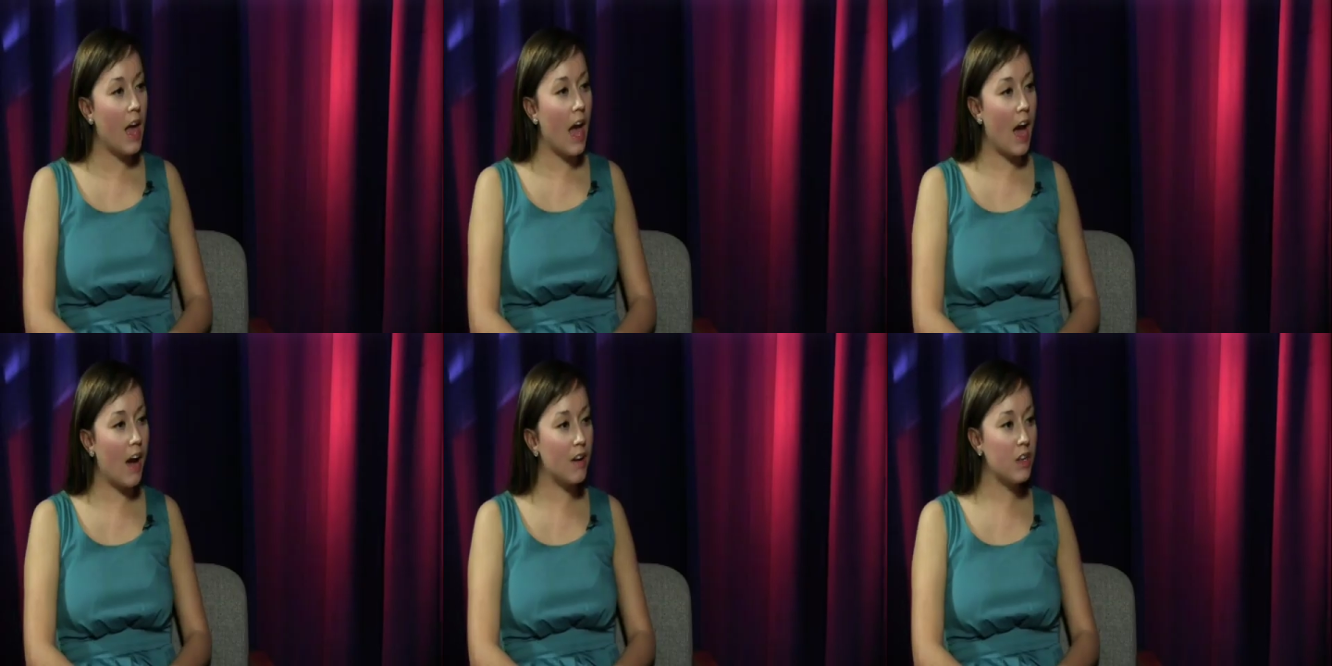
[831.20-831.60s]

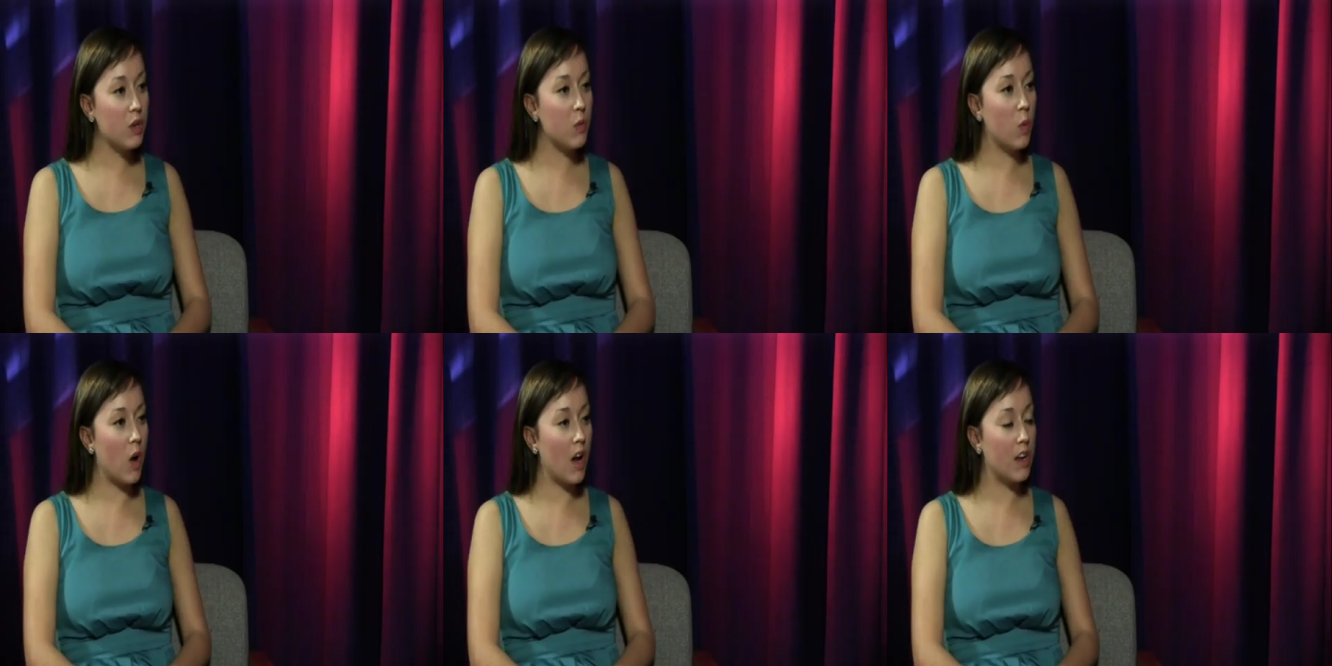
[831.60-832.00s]
How do you
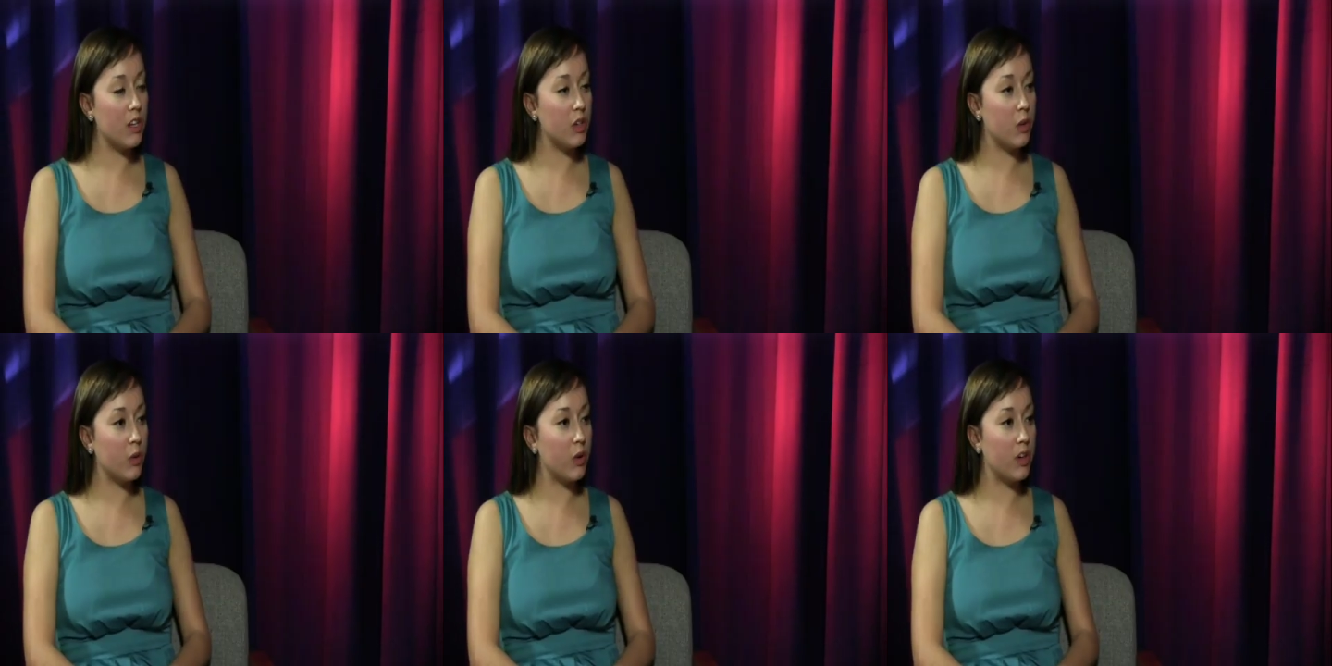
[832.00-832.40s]
want
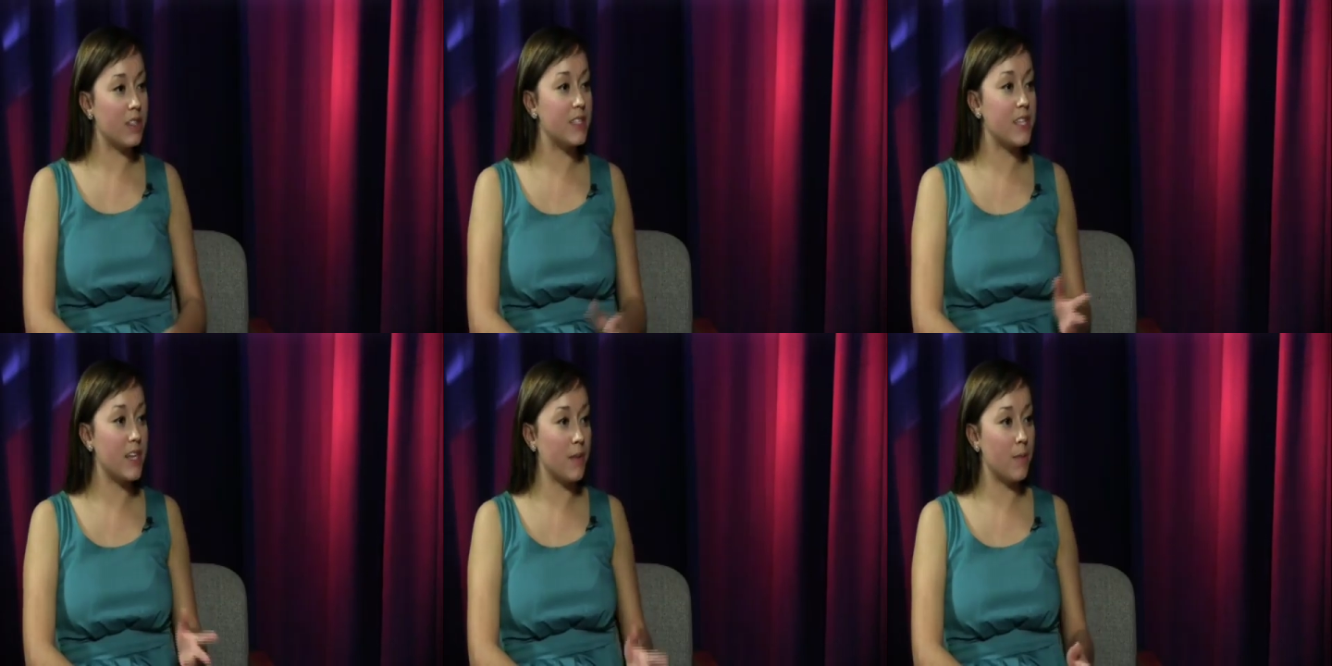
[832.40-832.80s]
your
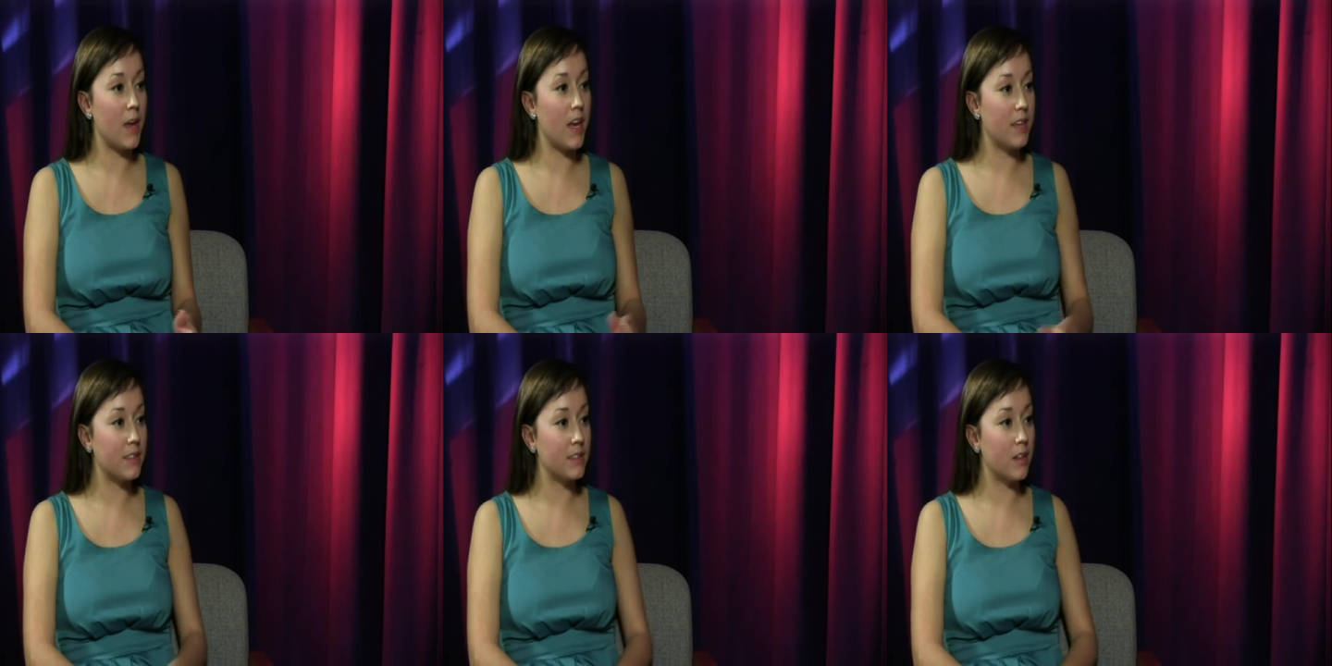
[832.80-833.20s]

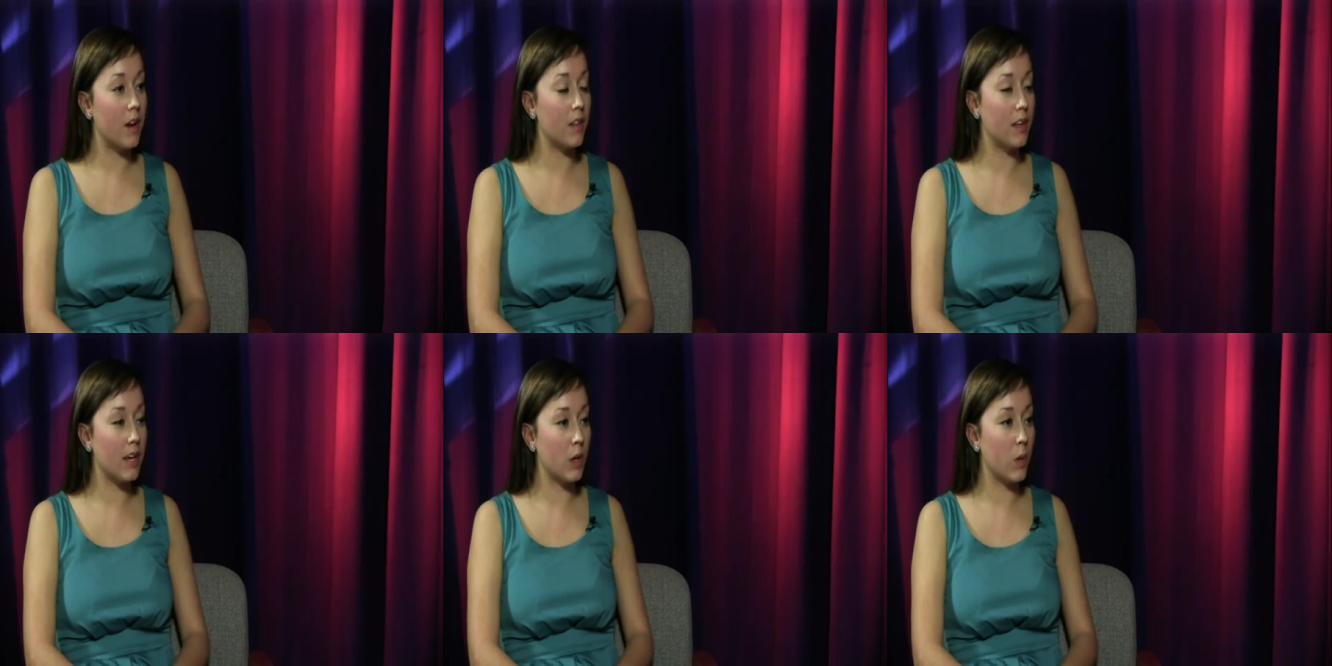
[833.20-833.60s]
teammates on the
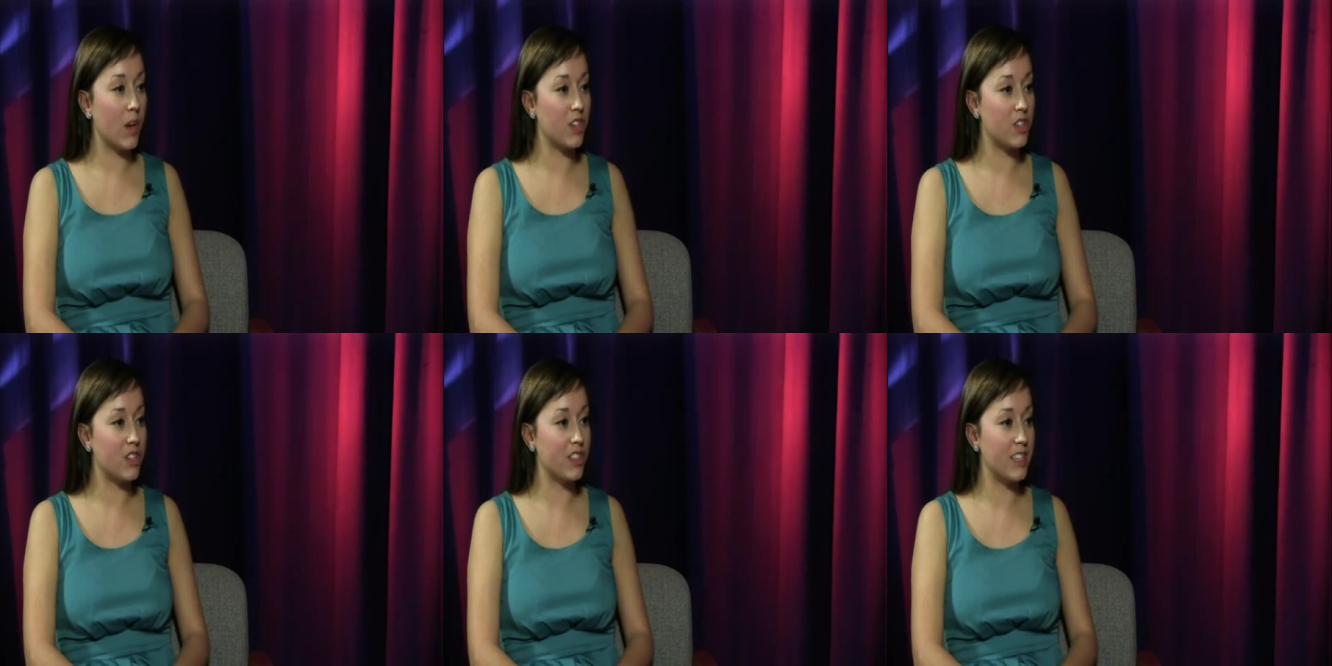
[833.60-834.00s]

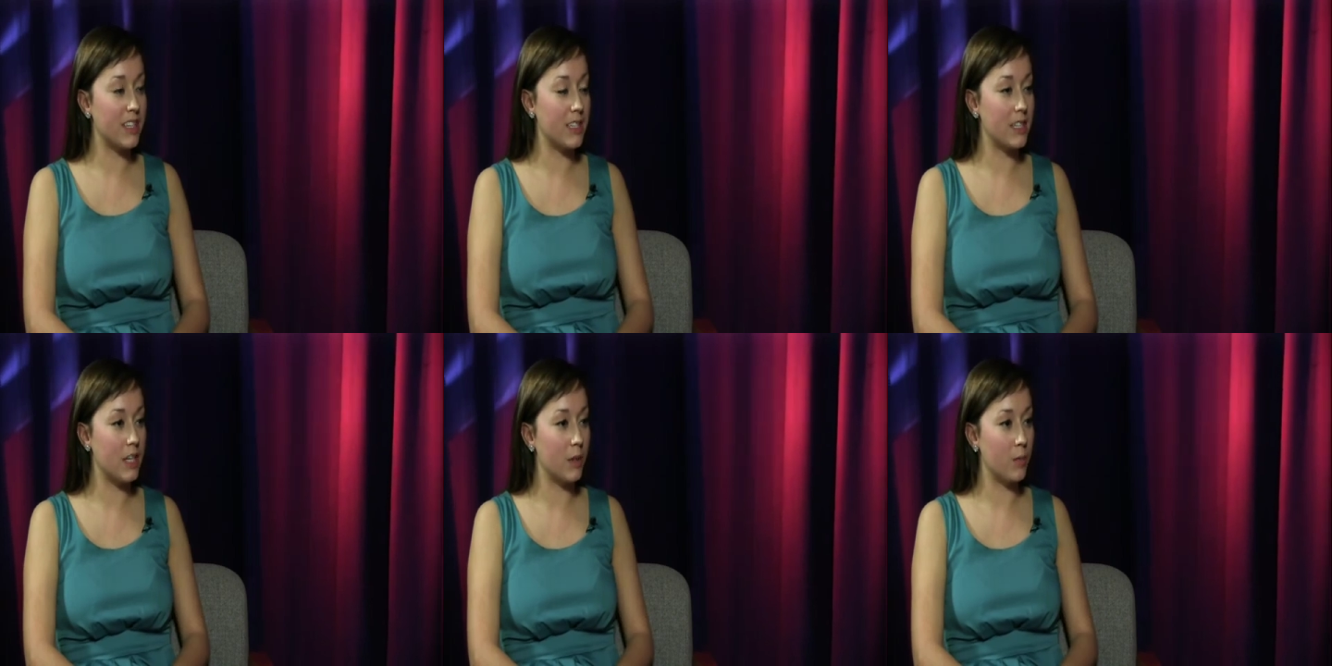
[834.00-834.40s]
equestrian
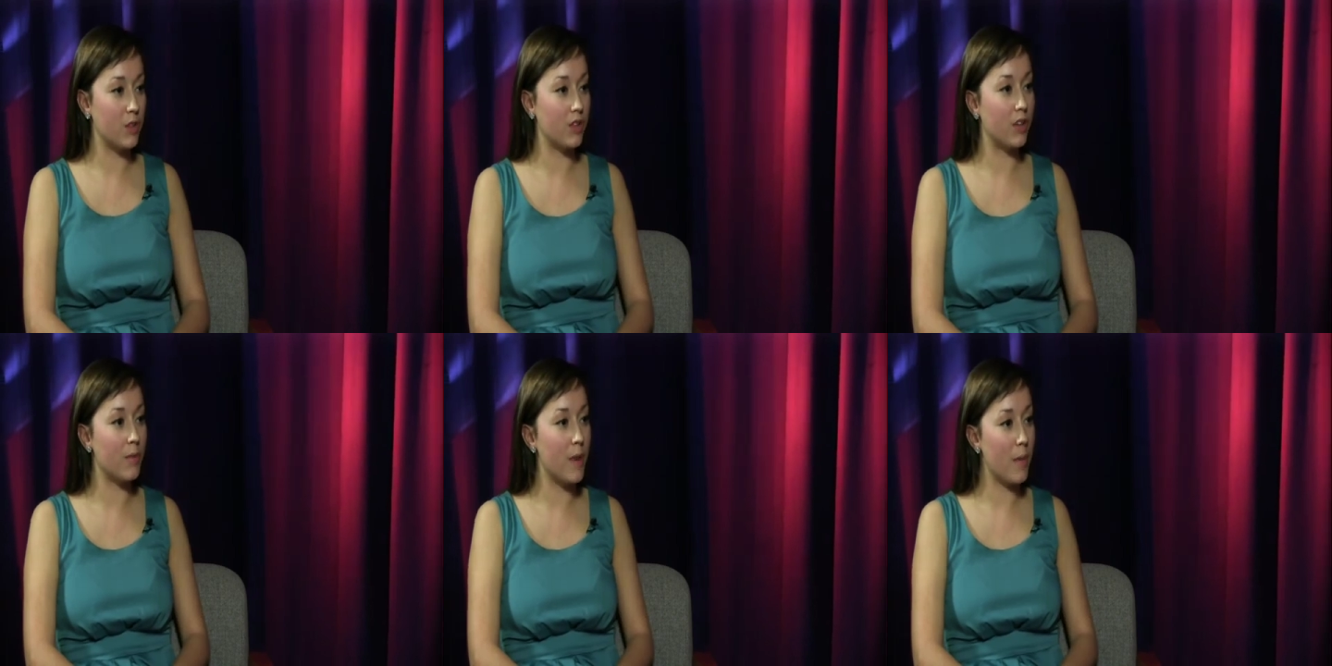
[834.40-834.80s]
team to
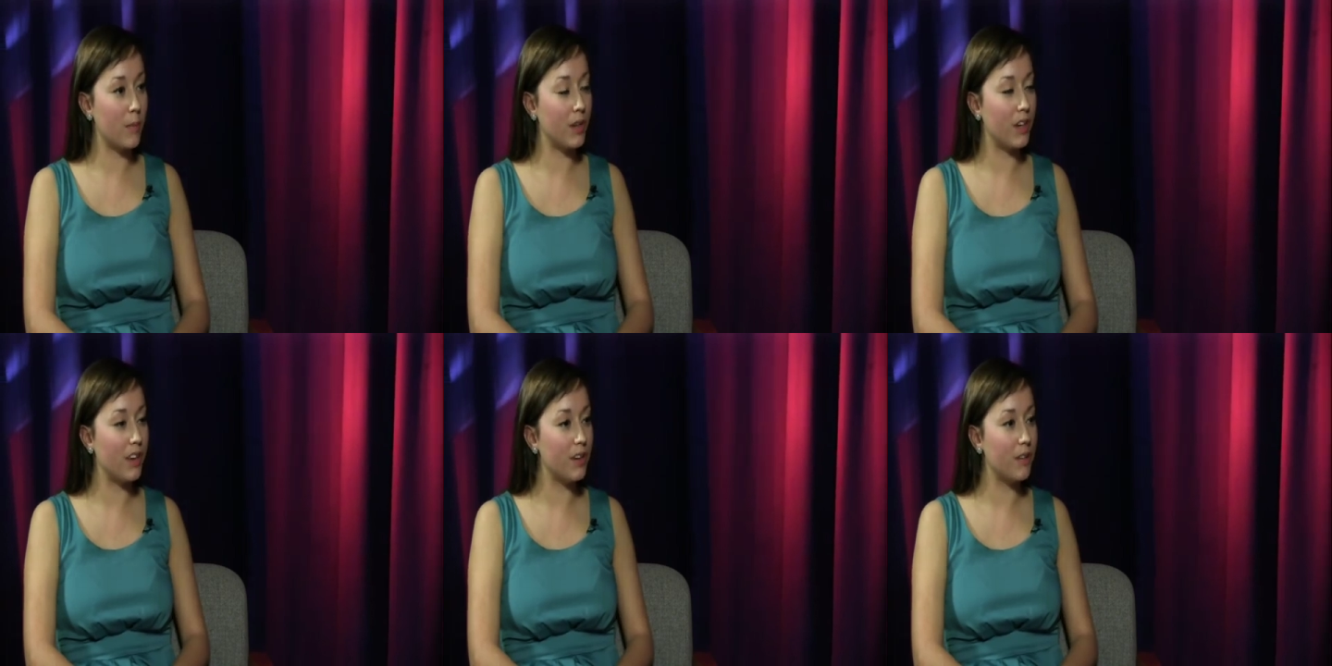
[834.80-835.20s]
remember
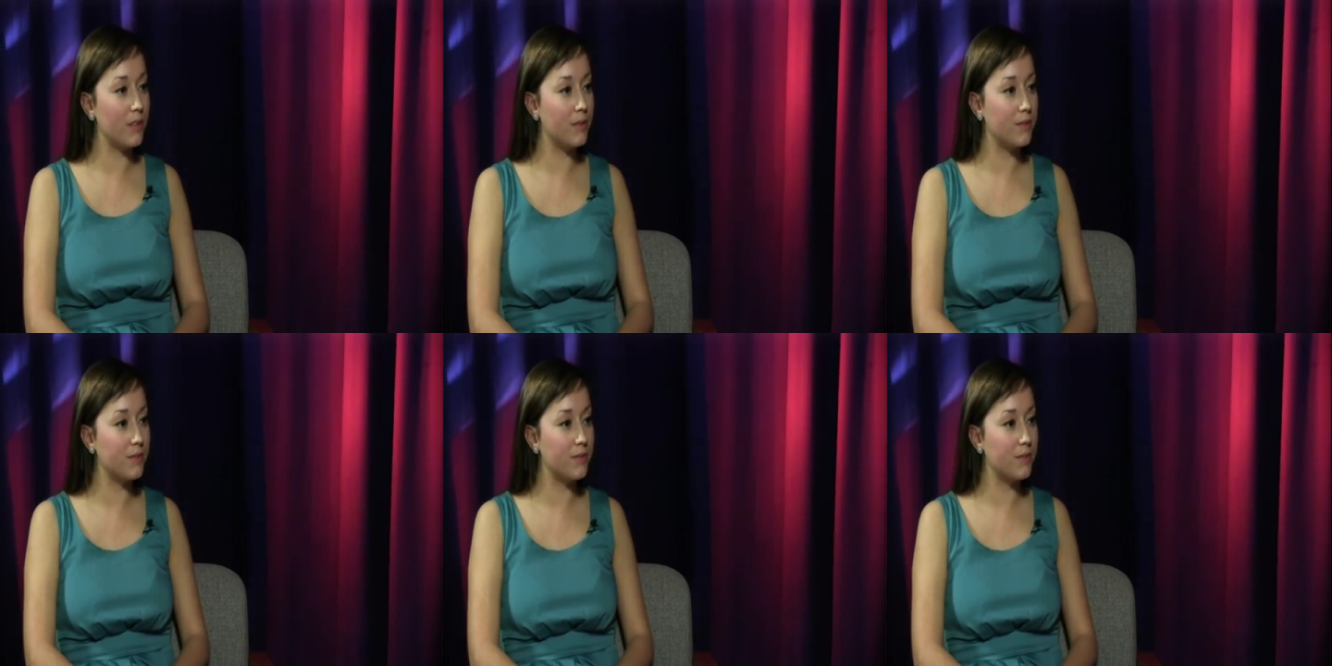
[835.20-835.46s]
you?